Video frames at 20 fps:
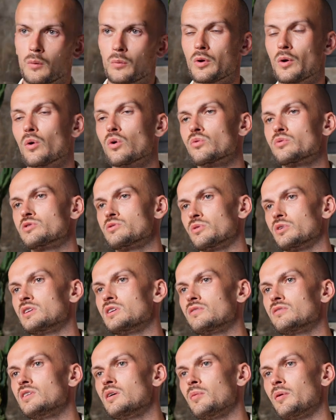We always want to
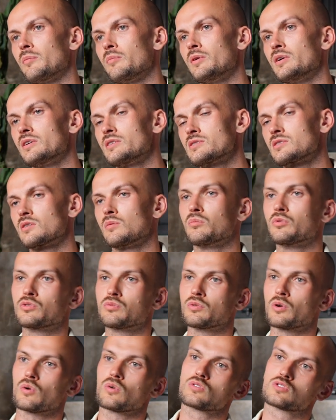give them a base, but
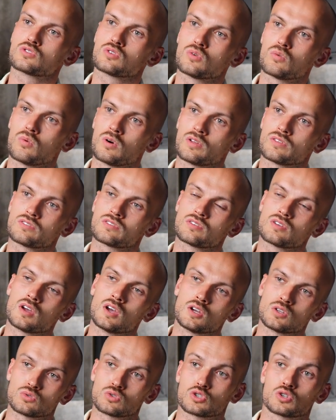we also want
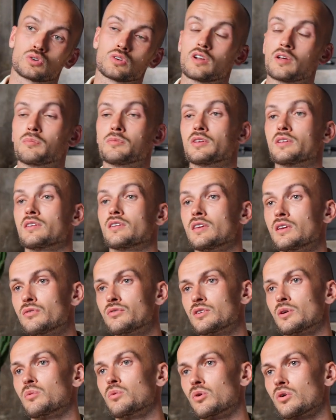to show them that if
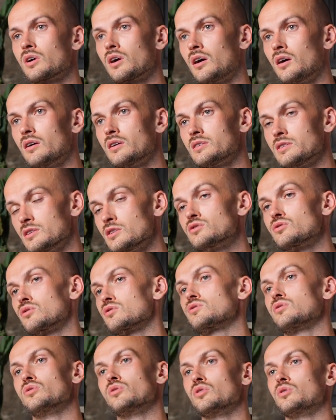they work hard, it's
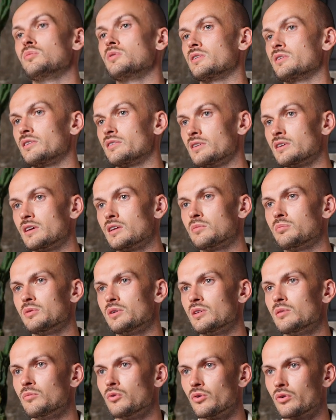also normal that they get
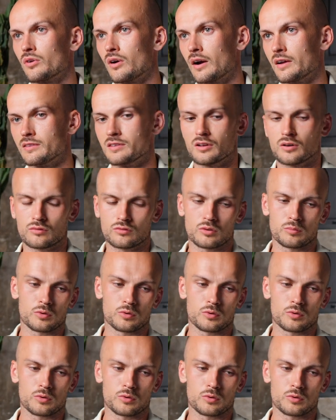paid more at the end of the